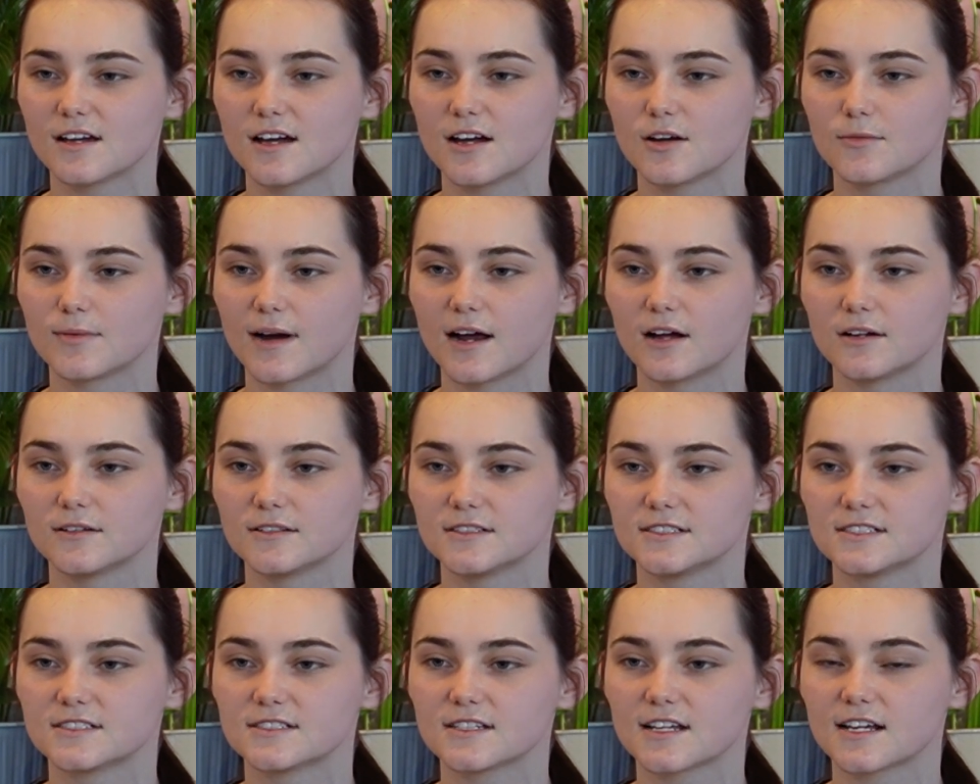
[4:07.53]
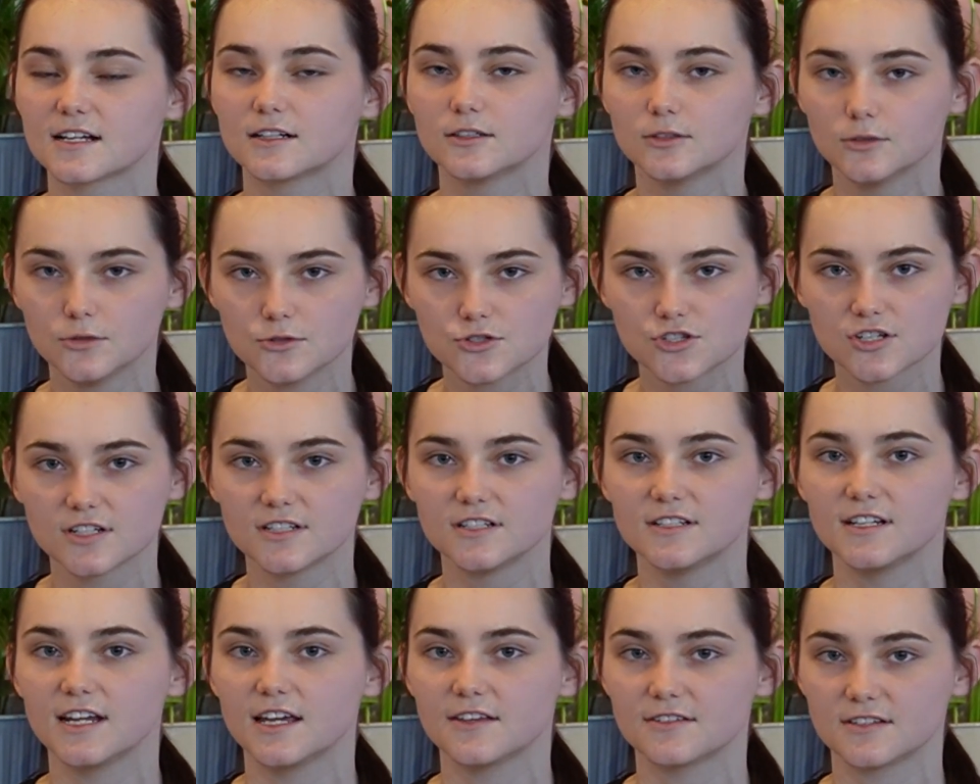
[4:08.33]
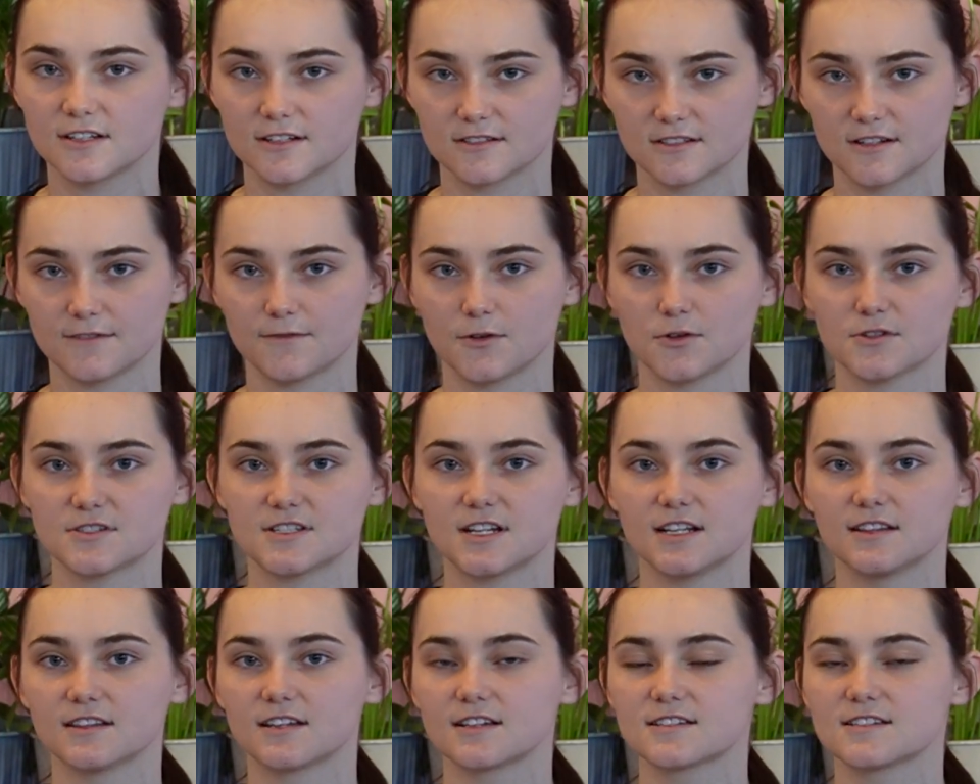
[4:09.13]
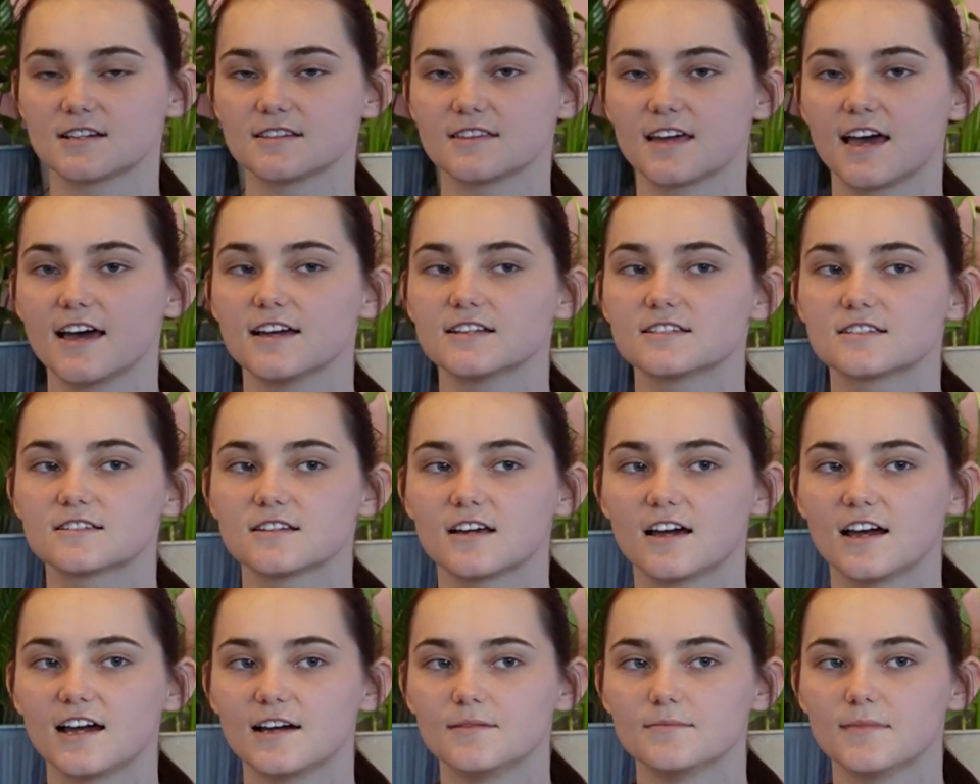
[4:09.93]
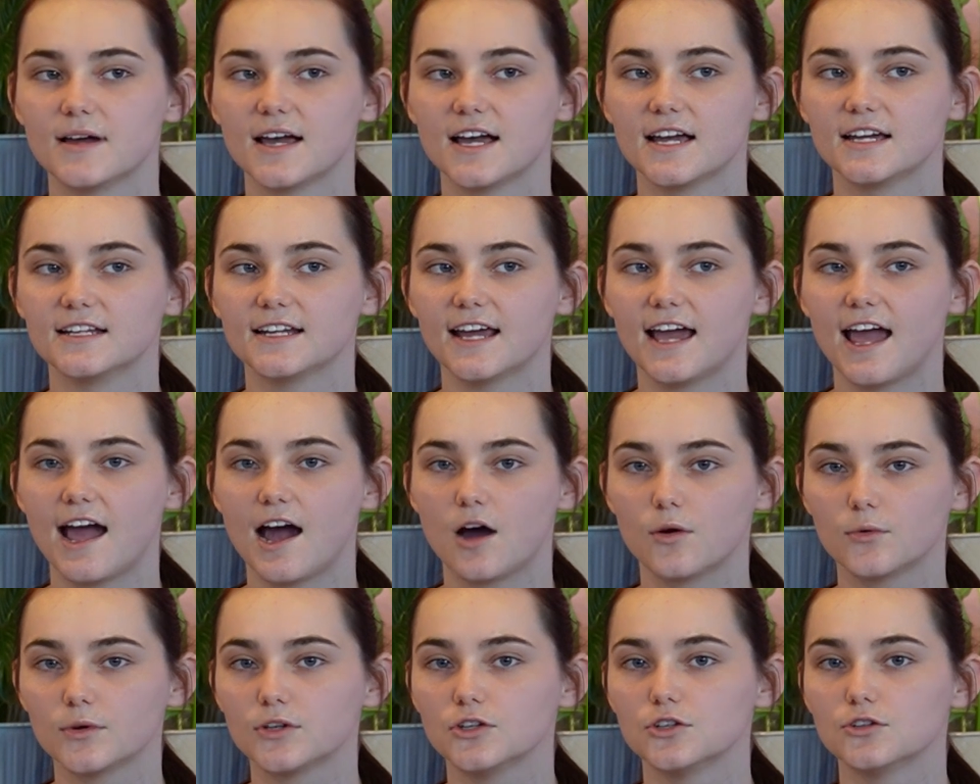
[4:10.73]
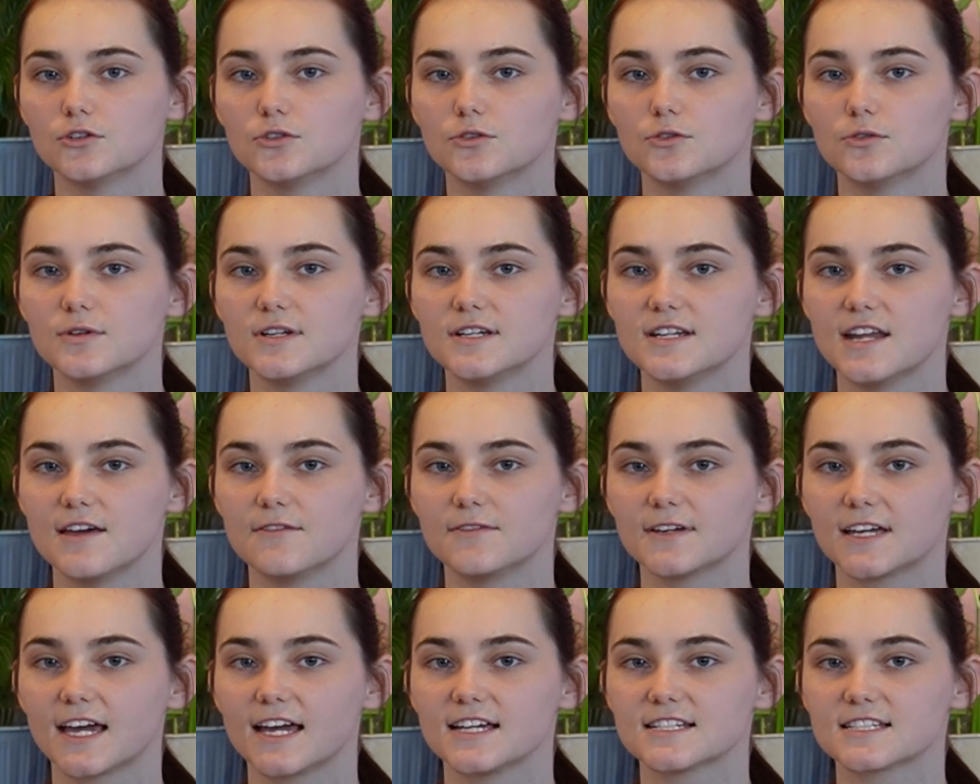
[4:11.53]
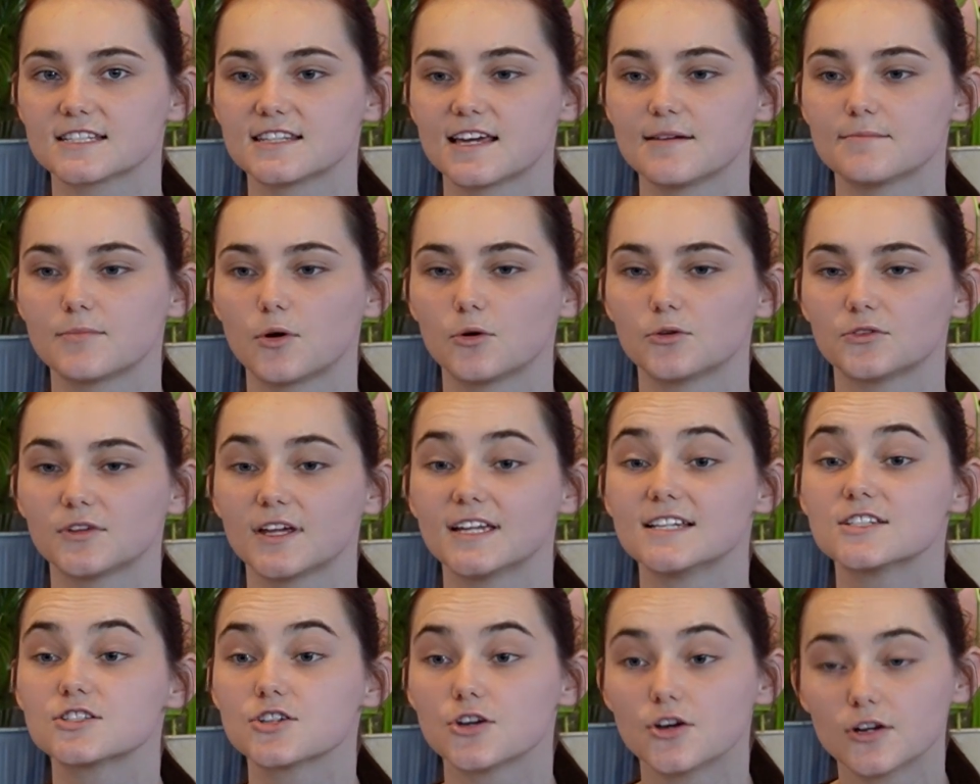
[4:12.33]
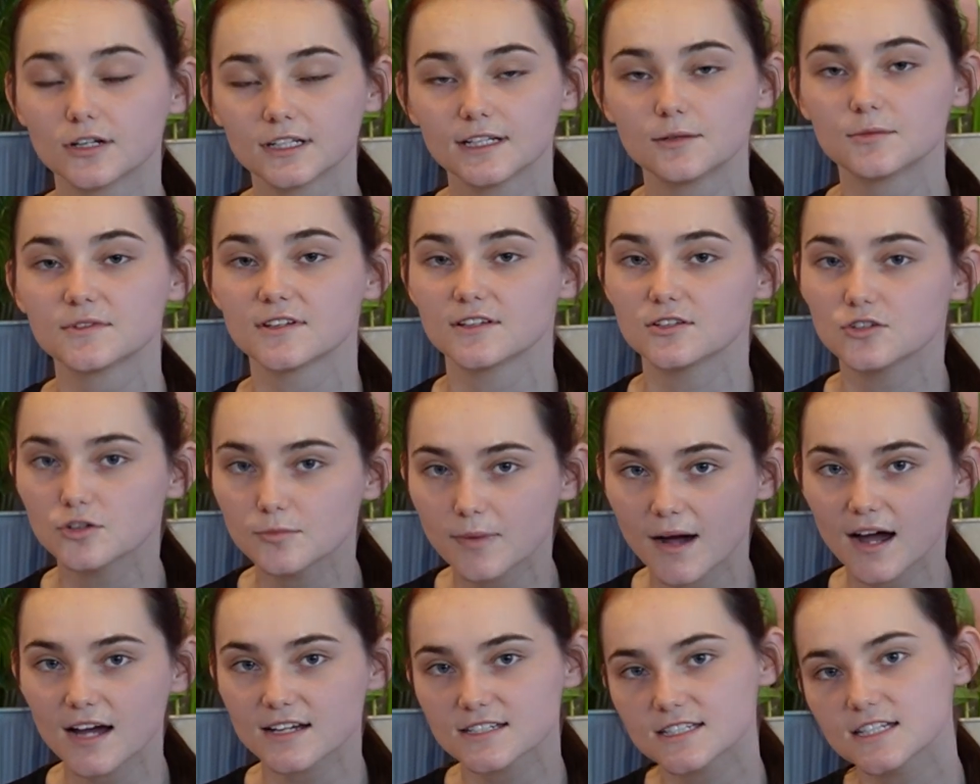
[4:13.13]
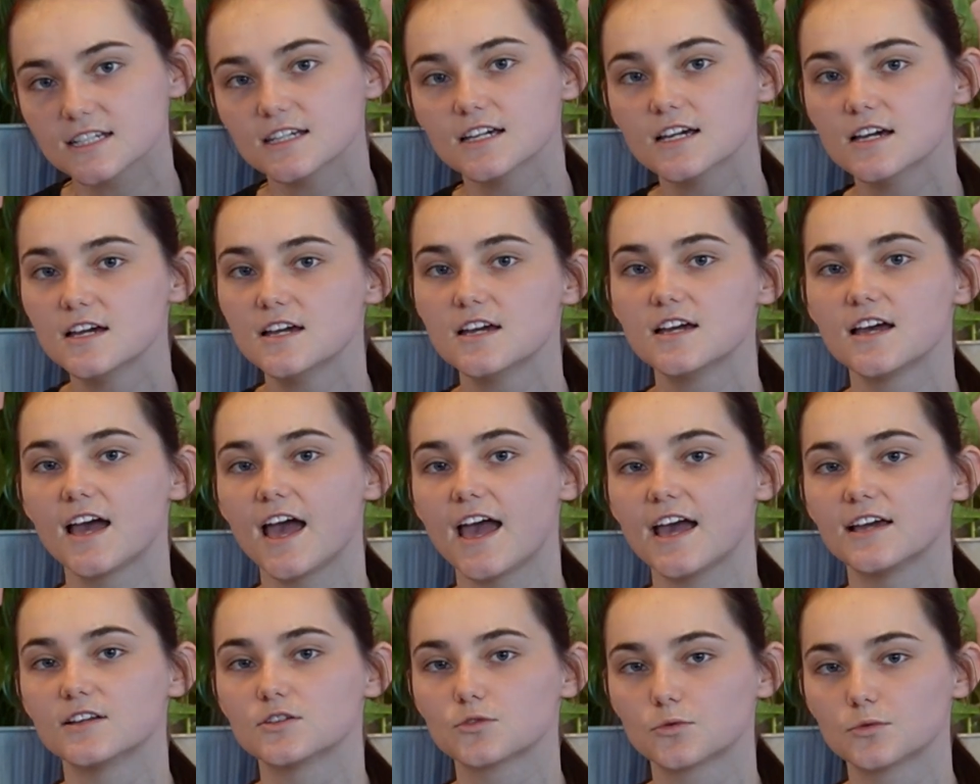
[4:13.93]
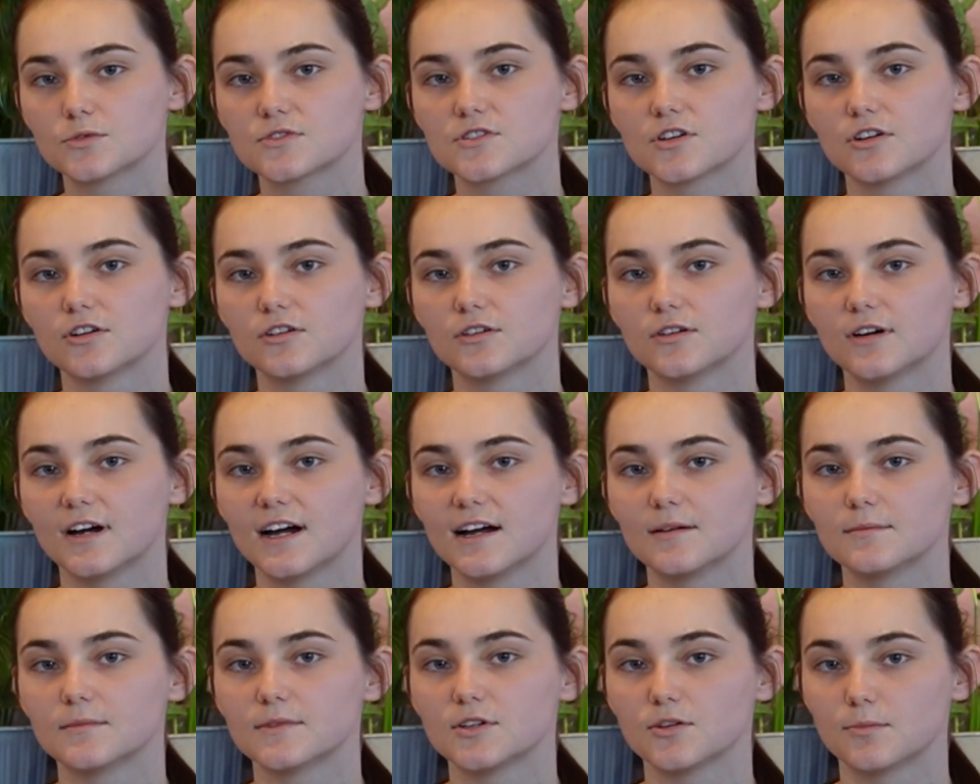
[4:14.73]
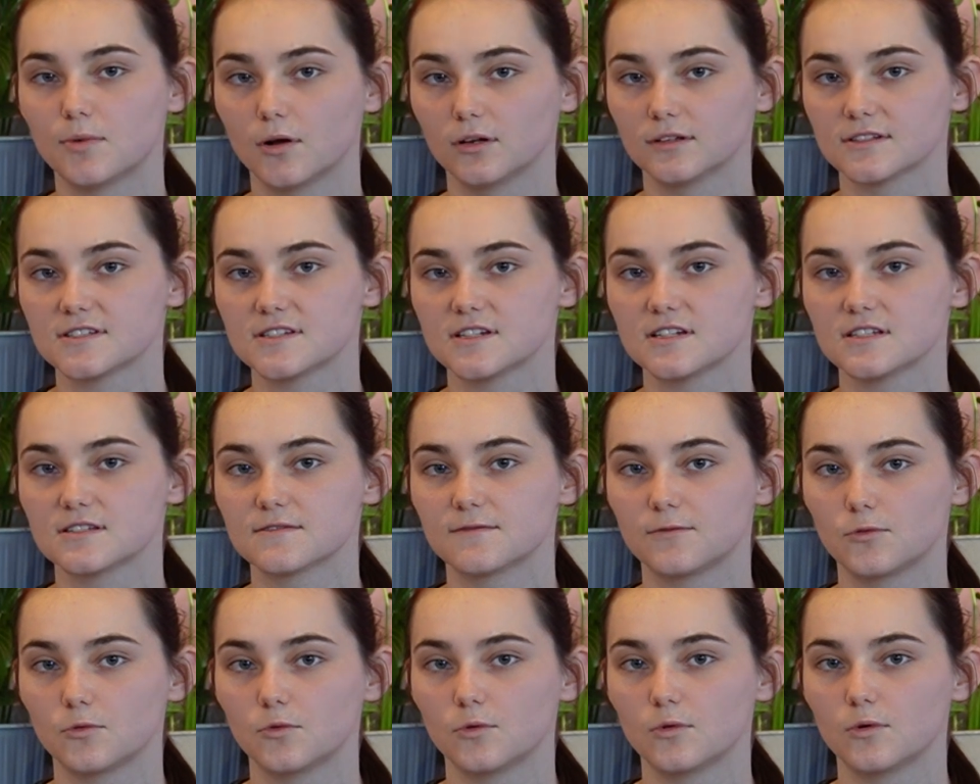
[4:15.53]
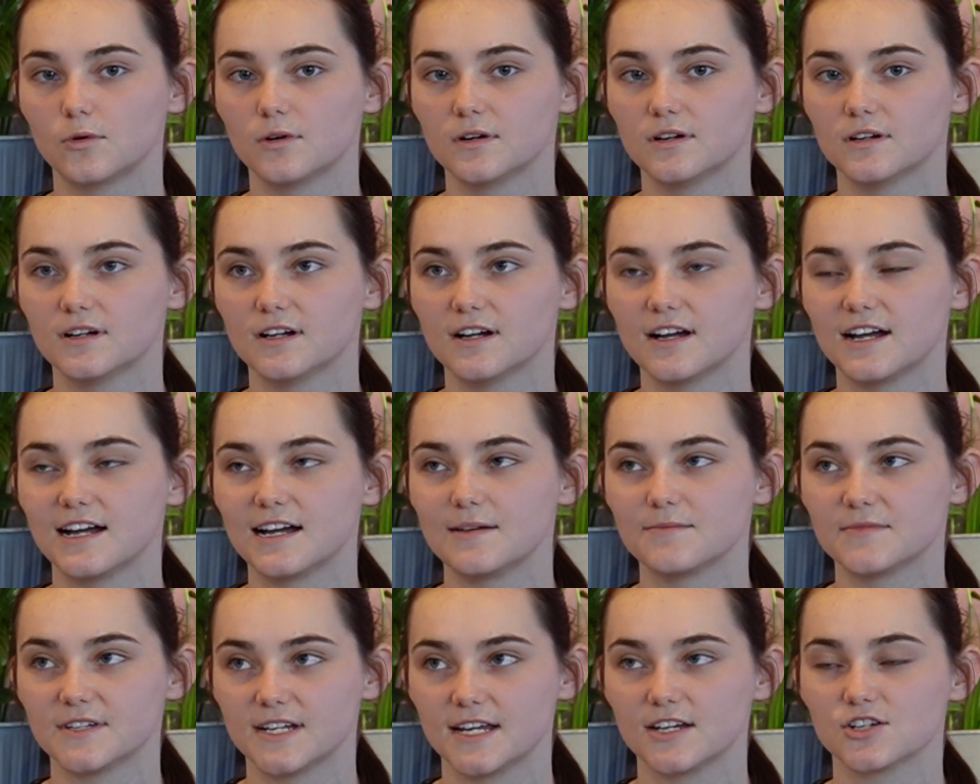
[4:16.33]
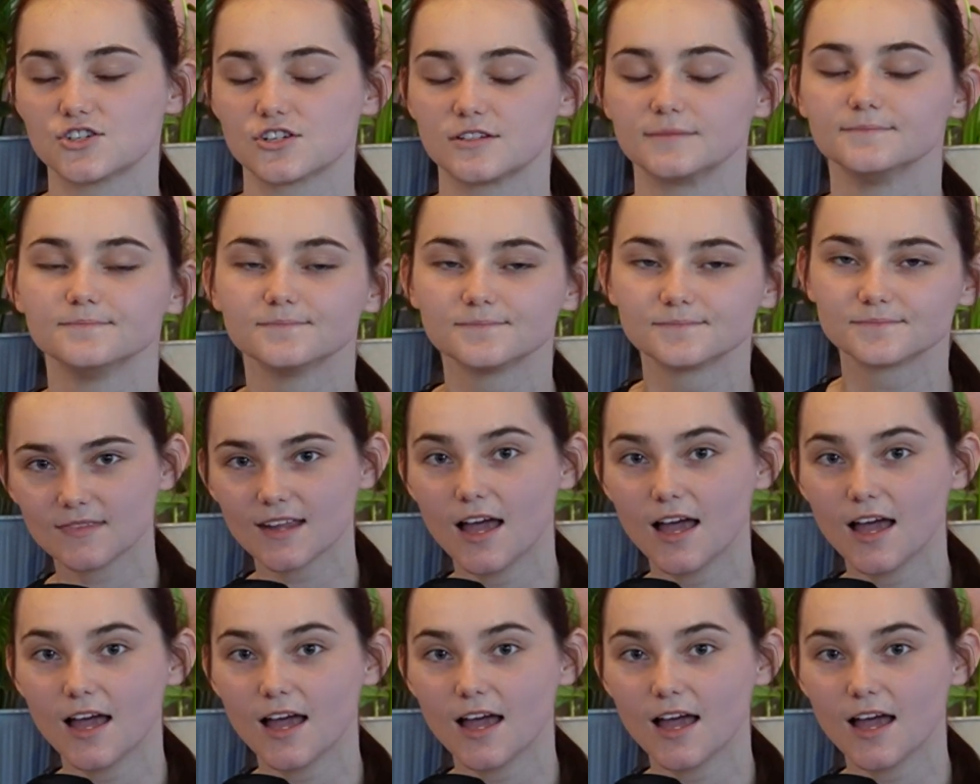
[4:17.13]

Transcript: around inclusion, ethnic diversity, and things like that, and how are you navigating that both internally within your party and also in your policies for the nation?